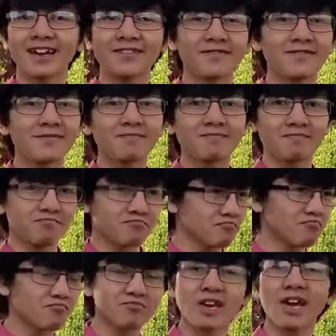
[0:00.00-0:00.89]
of
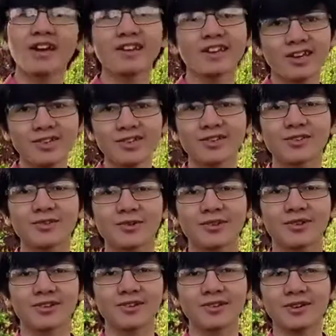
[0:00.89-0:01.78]
10 Asian
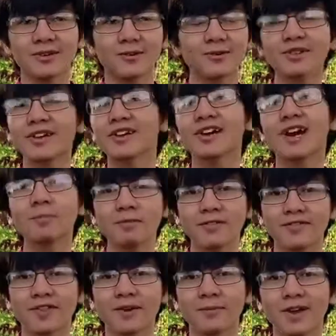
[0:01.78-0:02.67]
stores, only a
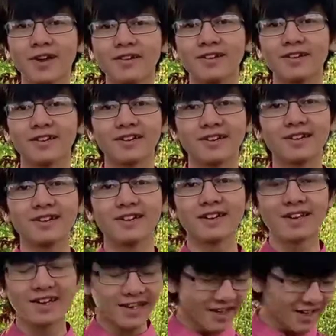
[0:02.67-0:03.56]
couple of them carry it.
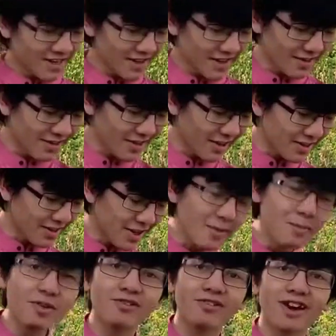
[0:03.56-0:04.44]
Unlike
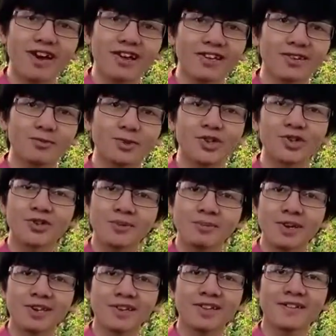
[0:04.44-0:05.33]
lemongrass, which you
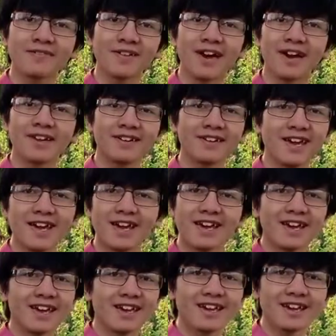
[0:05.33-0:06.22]
can basically find
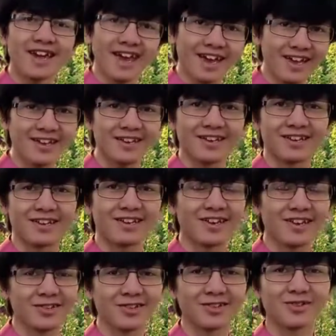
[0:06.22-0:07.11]
at any
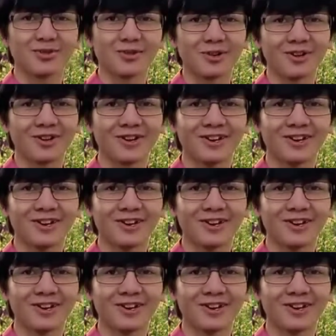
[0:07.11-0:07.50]
Asian store.